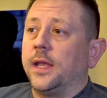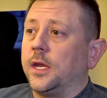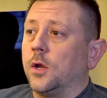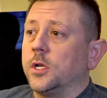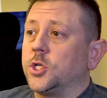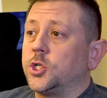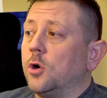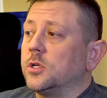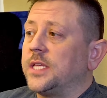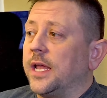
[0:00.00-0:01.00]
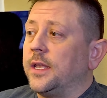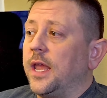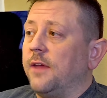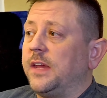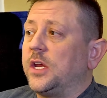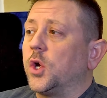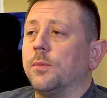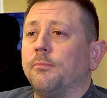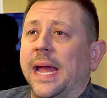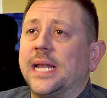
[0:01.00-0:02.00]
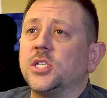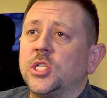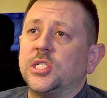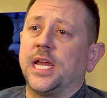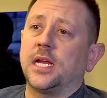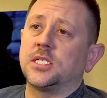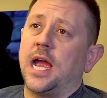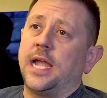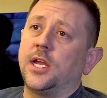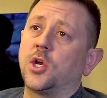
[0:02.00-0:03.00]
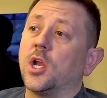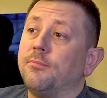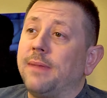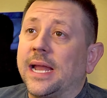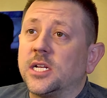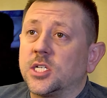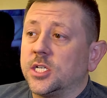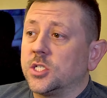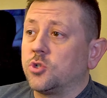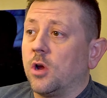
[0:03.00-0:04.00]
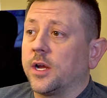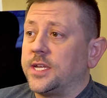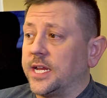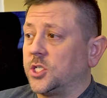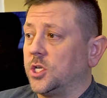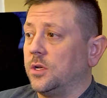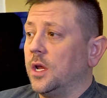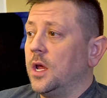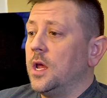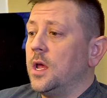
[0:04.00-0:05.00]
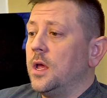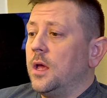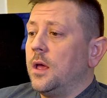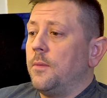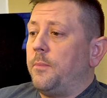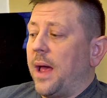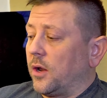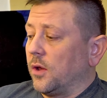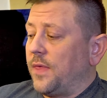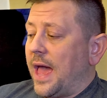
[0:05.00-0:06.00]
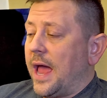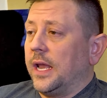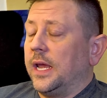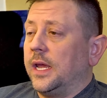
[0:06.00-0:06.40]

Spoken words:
it shows that if he could have managed his anxiety, could have managed his drug addiction better, that